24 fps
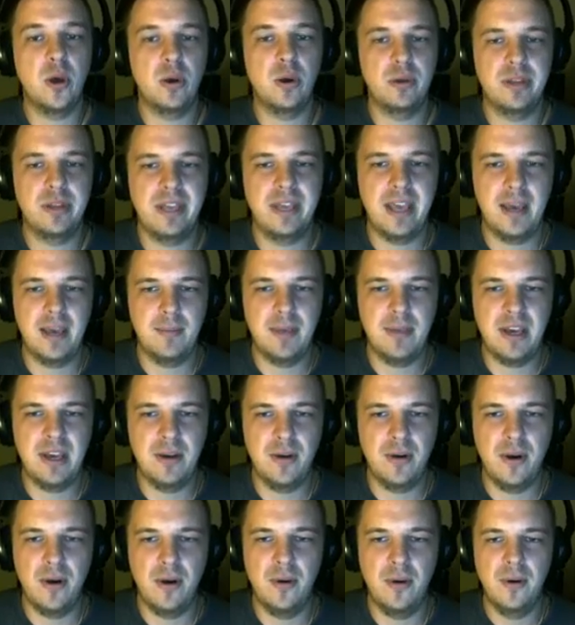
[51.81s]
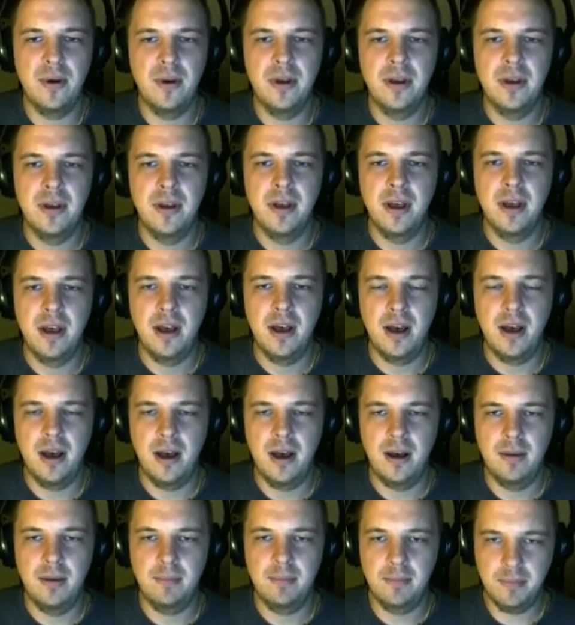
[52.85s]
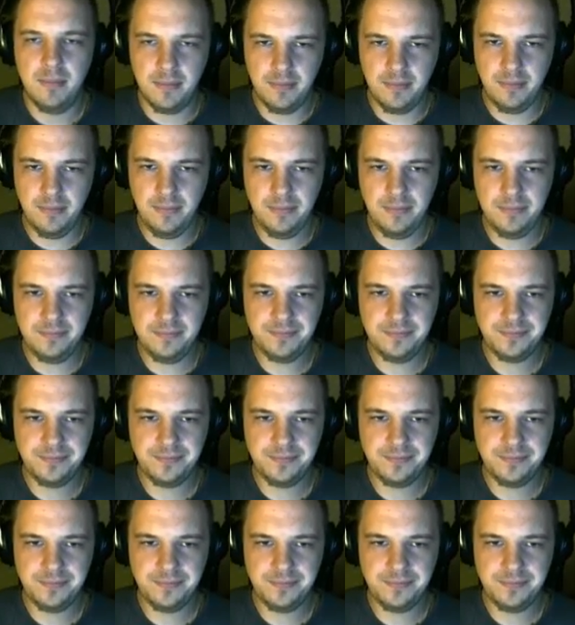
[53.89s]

early game hero. Um,